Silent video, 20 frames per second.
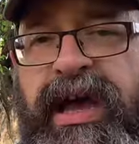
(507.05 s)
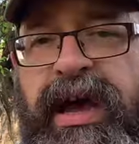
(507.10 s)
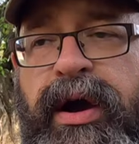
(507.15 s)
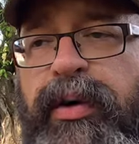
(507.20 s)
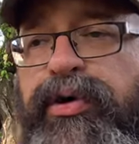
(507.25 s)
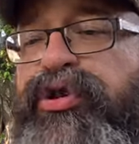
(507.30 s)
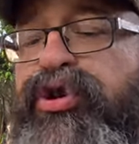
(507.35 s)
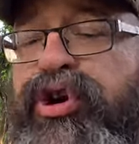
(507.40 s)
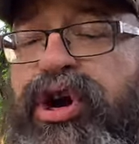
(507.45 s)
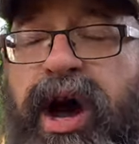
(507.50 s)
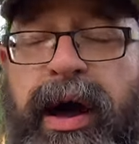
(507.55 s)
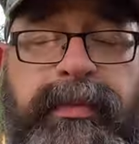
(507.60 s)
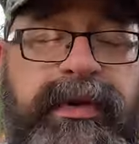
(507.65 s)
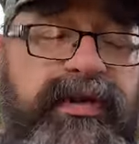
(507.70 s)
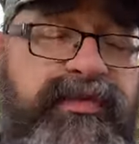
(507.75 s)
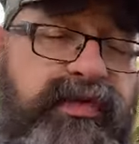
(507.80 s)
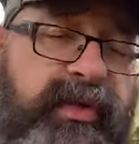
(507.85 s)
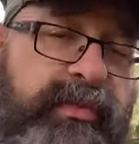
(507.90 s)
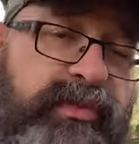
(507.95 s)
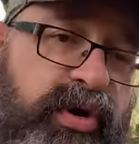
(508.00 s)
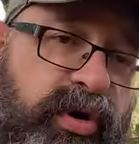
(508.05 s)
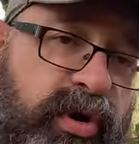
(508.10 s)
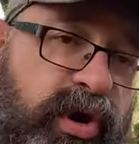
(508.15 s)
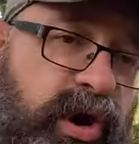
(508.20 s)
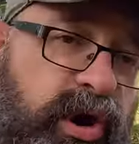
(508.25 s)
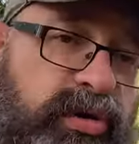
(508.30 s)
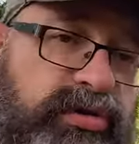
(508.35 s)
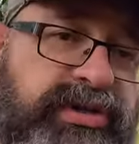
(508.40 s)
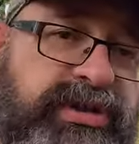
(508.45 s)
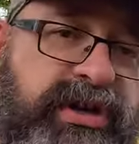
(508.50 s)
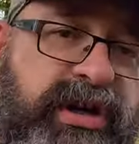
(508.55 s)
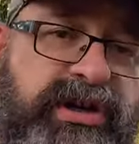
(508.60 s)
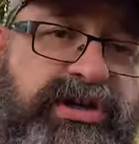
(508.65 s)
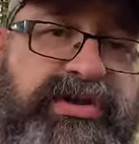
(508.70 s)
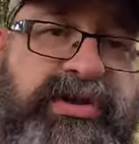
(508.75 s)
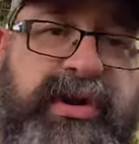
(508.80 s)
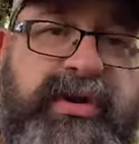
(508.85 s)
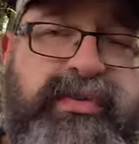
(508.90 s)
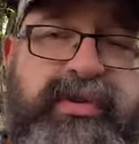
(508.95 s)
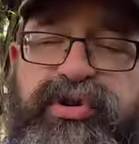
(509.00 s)
When you're coming from your host
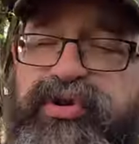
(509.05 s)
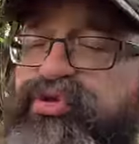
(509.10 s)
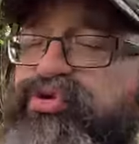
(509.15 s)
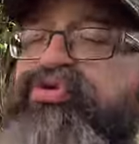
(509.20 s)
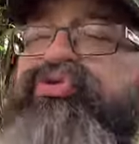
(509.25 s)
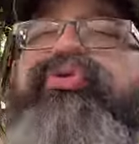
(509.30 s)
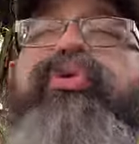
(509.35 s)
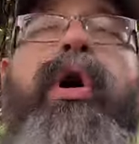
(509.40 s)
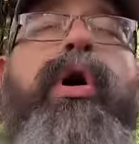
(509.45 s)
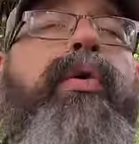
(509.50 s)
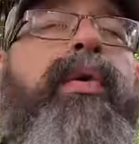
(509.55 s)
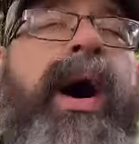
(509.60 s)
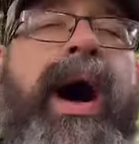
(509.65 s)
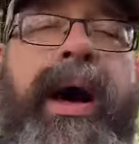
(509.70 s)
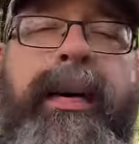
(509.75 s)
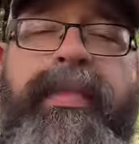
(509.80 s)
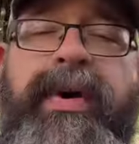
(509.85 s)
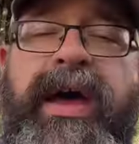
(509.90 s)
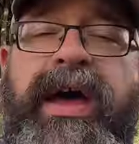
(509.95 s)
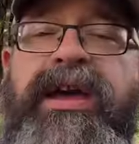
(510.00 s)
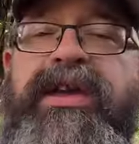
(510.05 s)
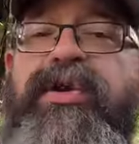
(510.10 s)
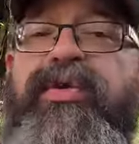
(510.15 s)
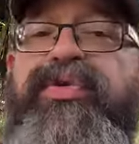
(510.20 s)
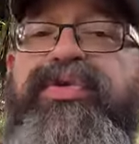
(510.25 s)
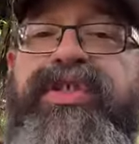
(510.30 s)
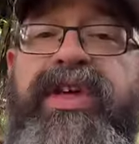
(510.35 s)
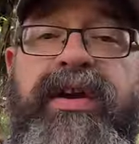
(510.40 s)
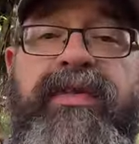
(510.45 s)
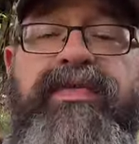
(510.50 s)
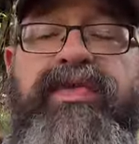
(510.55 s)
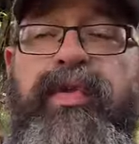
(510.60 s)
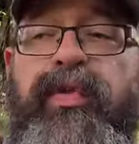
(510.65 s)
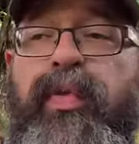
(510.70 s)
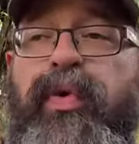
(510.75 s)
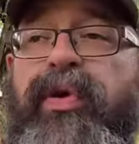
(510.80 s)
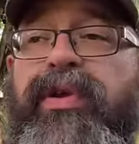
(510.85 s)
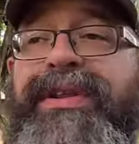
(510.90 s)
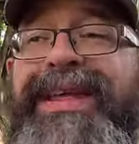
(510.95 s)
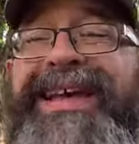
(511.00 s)
country, when you grow up, you think of the
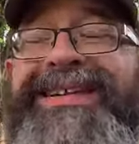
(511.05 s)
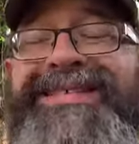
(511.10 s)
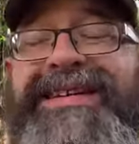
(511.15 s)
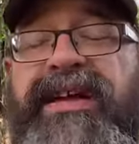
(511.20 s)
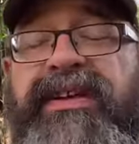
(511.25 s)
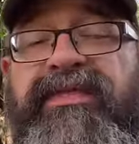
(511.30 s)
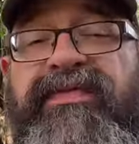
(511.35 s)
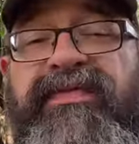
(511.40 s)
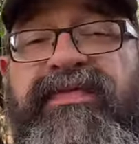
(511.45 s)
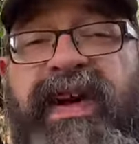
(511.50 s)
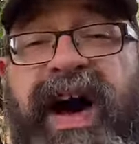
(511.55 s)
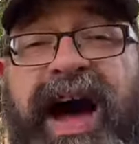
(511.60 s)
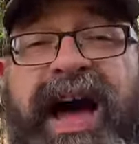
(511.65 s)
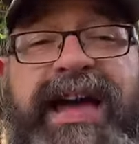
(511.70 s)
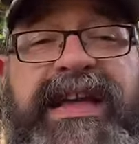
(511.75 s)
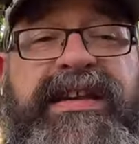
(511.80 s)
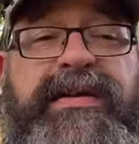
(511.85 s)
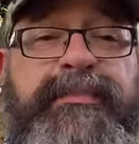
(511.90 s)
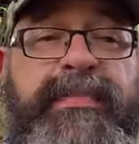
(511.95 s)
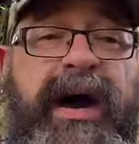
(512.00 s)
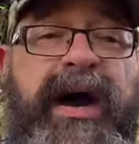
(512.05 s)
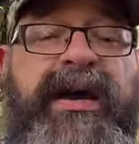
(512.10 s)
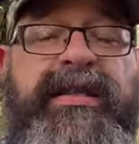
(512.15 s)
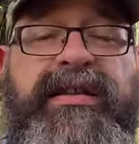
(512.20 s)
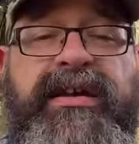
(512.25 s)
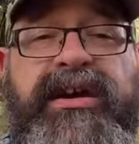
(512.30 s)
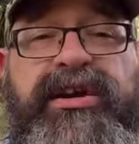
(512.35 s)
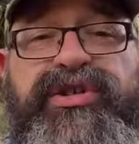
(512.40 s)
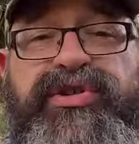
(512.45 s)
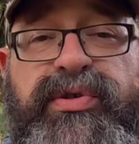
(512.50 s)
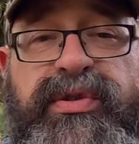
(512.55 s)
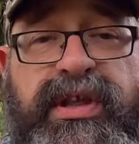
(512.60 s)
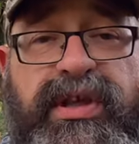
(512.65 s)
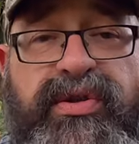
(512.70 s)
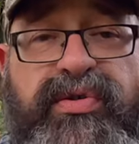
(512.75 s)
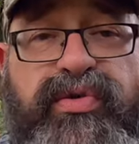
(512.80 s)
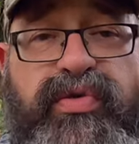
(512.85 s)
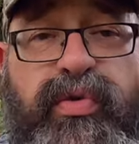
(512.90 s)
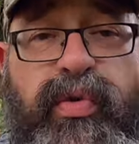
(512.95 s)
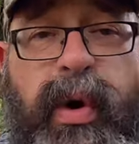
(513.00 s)
world as confined by the country that
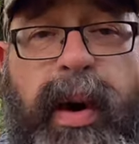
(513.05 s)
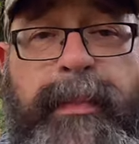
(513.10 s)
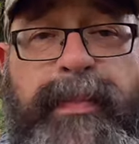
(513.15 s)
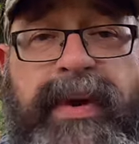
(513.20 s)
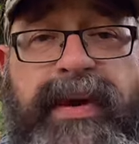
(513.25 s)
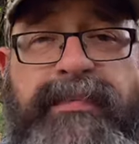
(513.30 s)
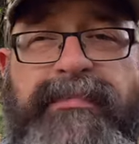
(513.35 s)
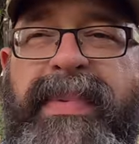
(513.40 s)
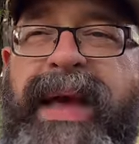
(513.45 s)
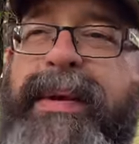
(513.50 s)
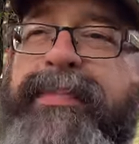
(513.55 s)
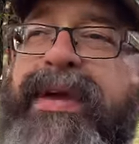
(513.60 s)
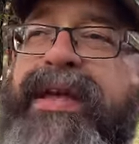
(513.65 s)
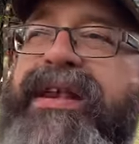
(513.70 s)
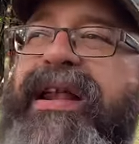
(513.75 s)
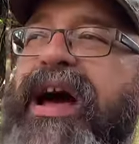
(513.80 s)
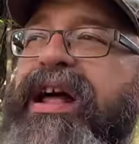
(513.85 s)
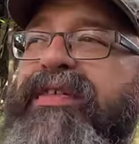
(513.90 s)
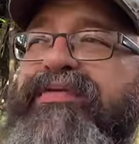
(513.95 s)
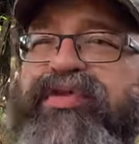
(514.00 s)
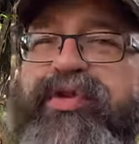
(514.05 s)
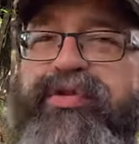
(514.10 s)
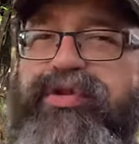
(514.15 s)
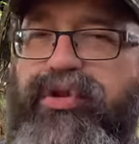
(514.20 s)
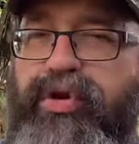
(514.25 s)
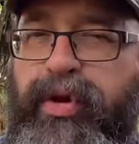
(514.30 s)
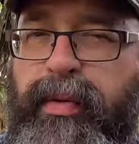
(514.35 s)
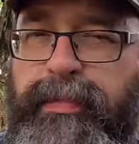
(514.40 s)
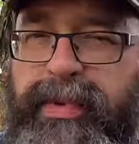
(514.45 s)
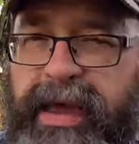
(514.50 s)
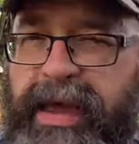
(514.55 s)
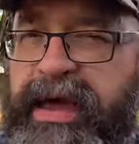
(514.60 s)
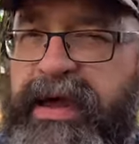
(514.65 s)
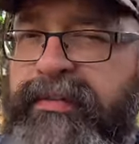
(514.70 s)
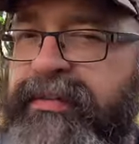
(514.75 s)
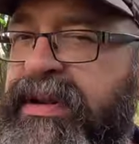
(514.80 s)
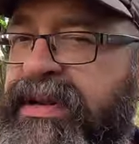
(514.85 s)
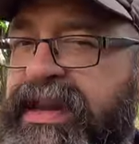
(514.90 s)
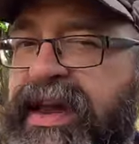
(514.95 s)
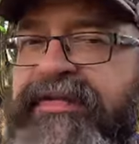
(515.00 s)
you grew up in. Maybe not if you're
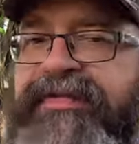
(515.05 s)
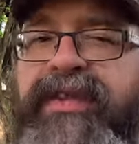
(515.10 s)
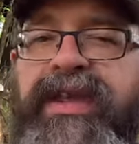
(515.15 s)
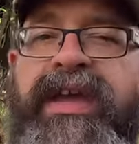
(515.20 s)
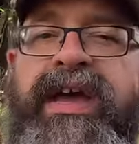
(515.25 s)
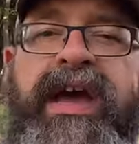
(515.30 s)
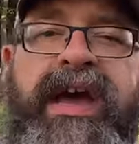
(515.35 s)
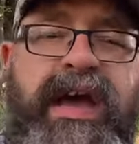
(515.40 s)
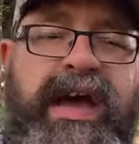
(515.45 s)
European, but definitely